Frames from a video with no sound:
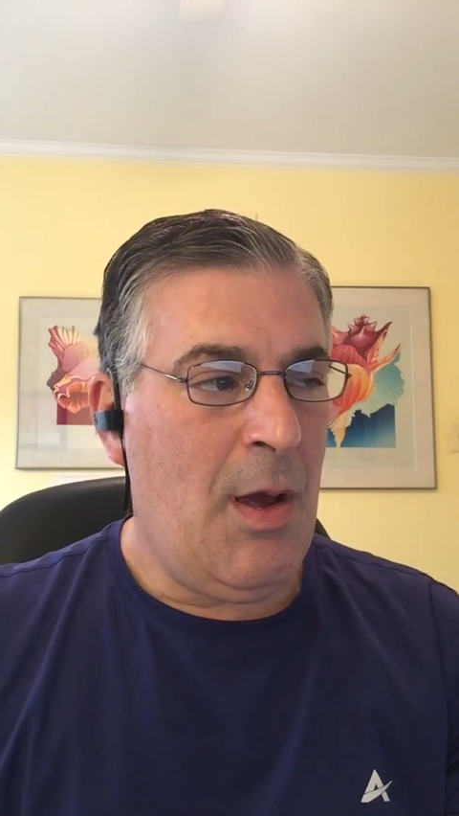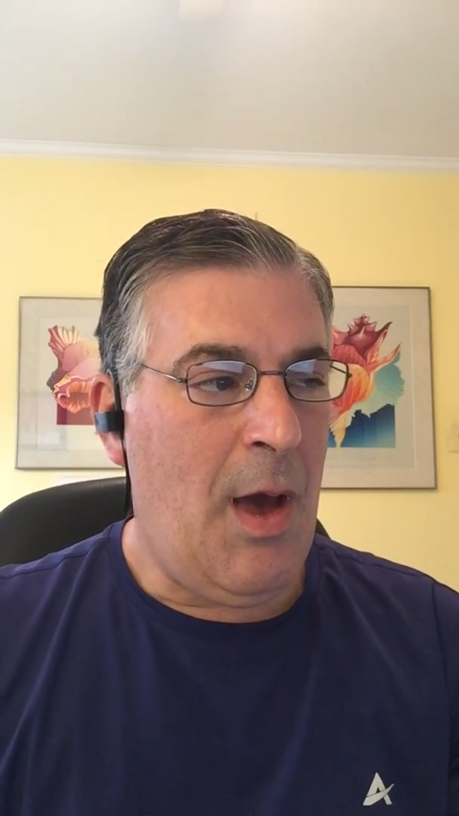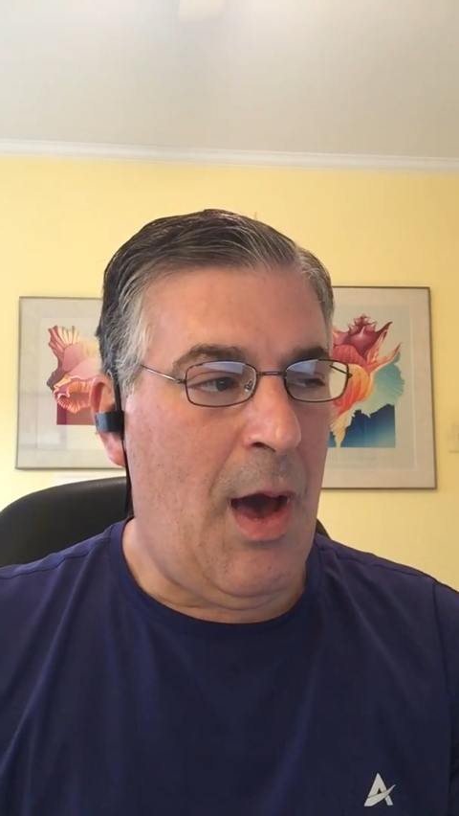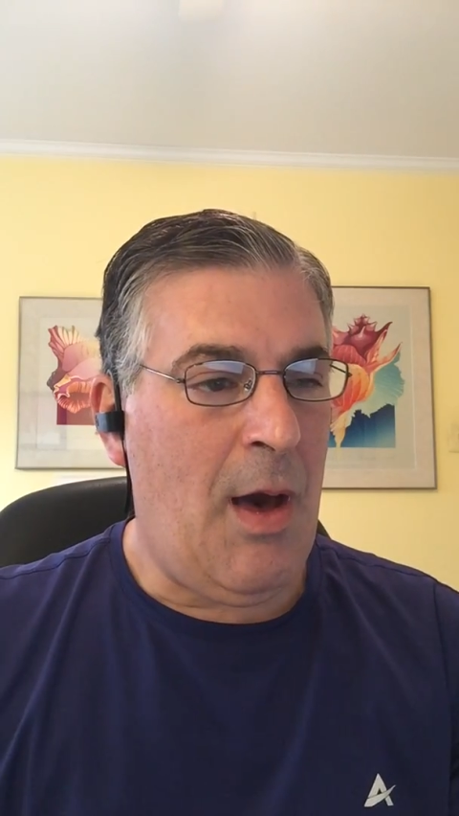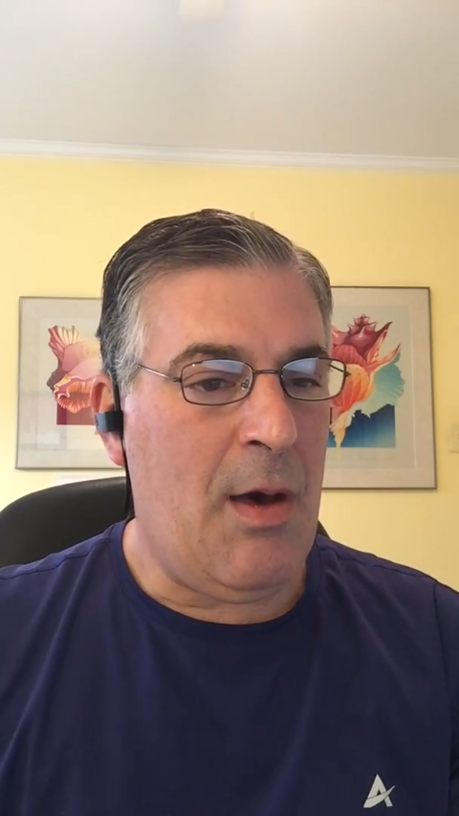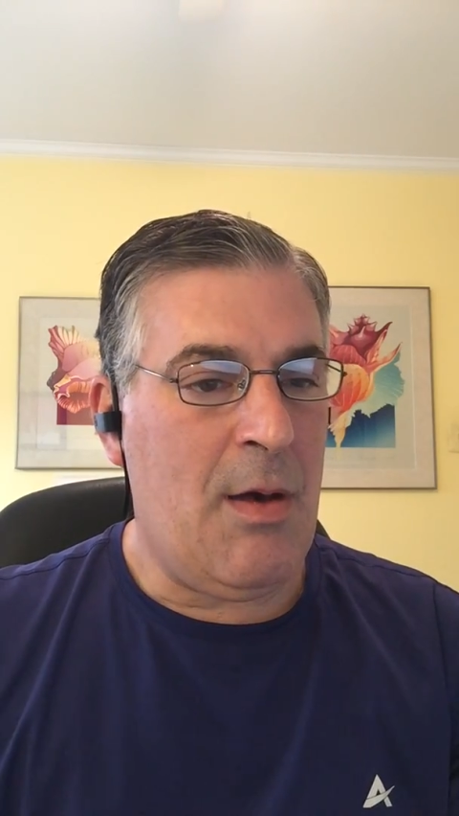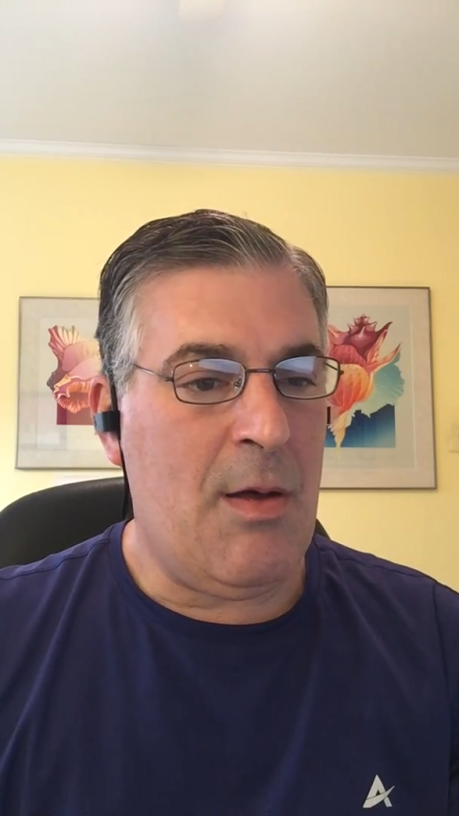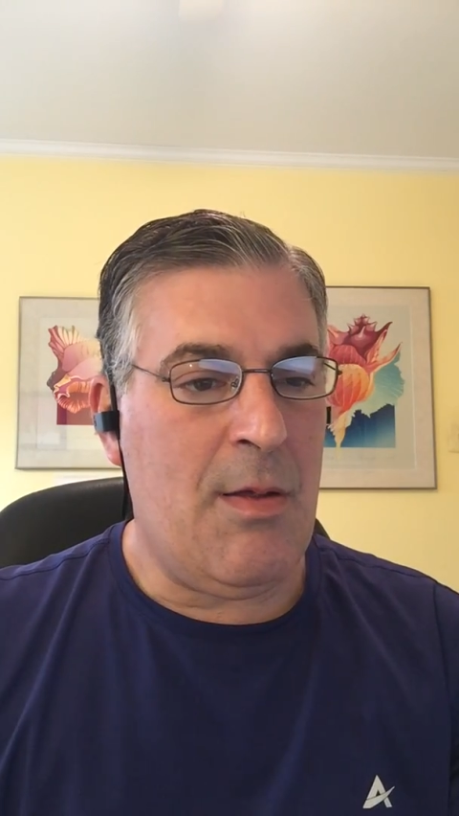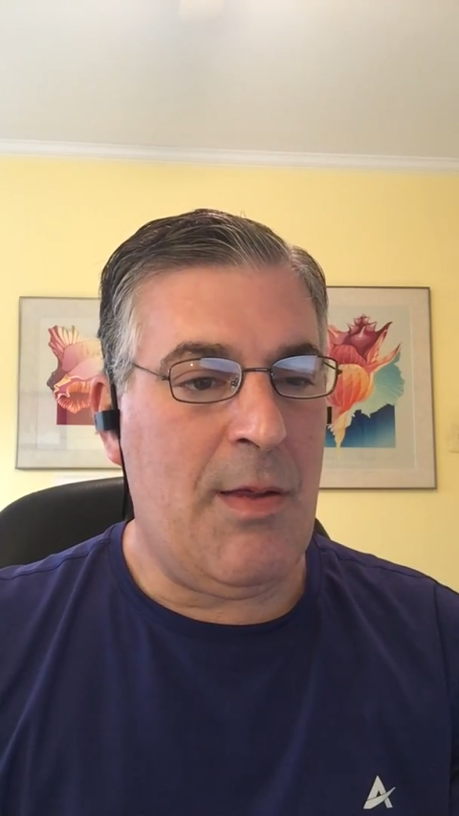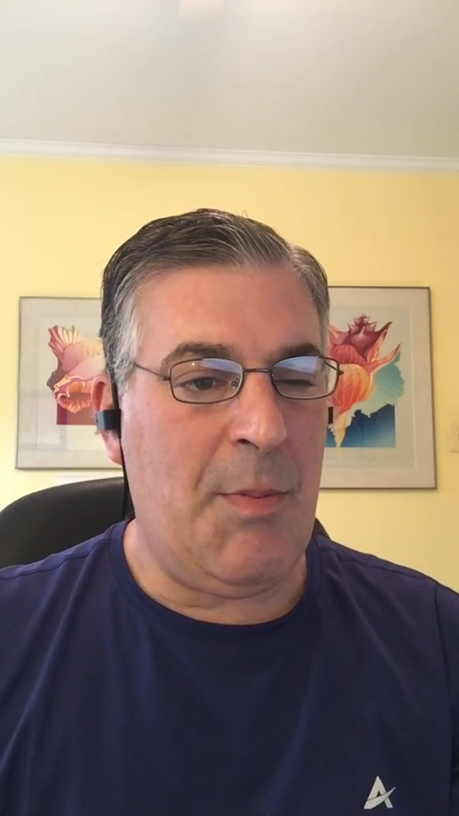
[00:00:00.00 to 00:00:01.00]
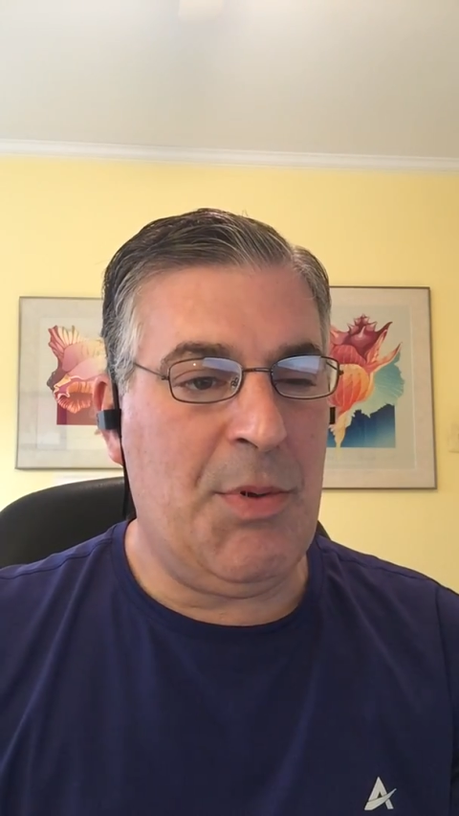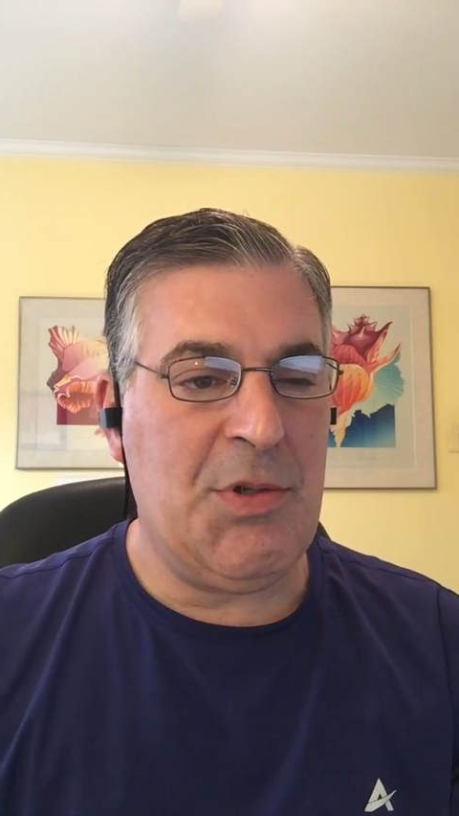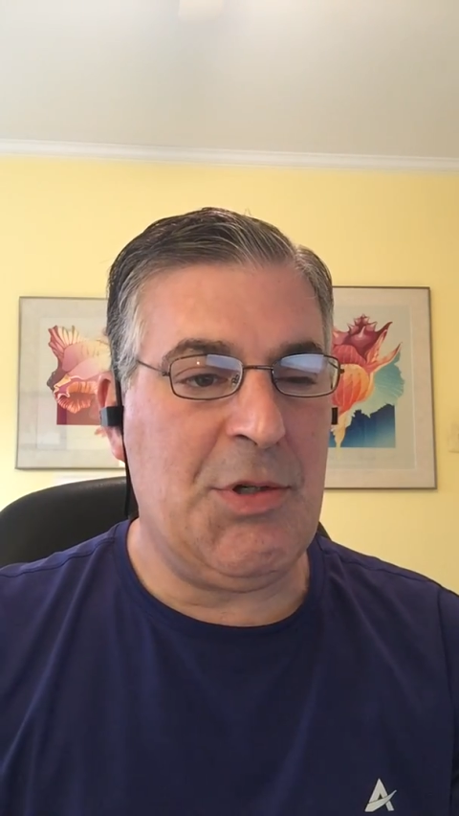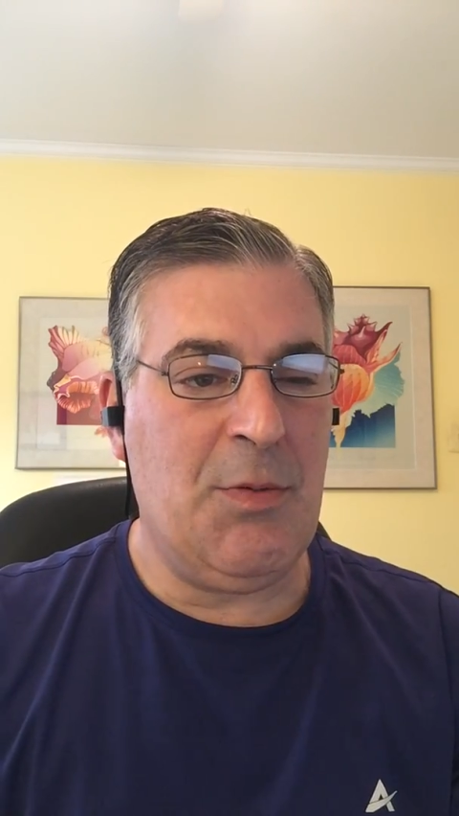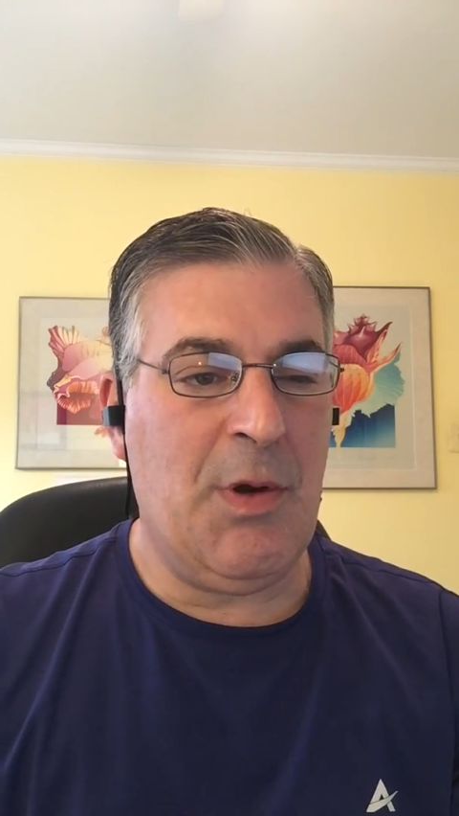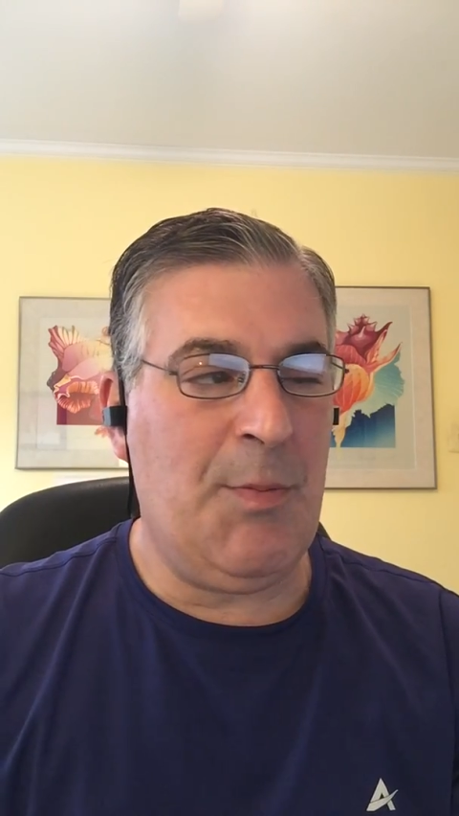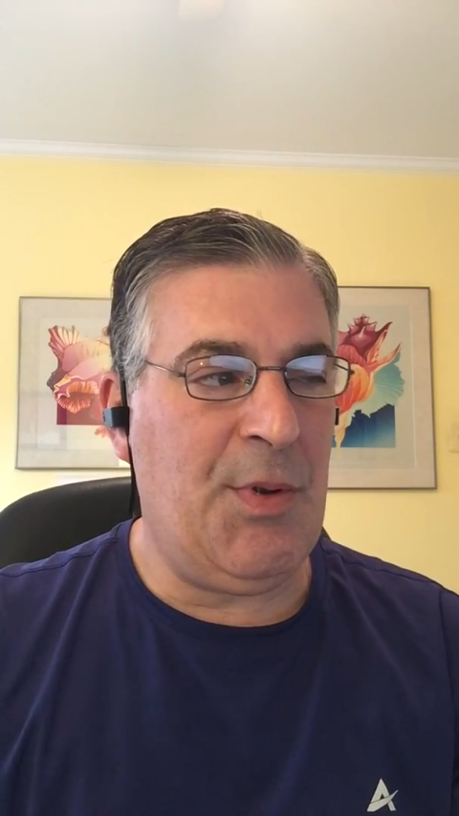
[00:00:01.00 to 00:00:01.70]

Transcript: that puts you in a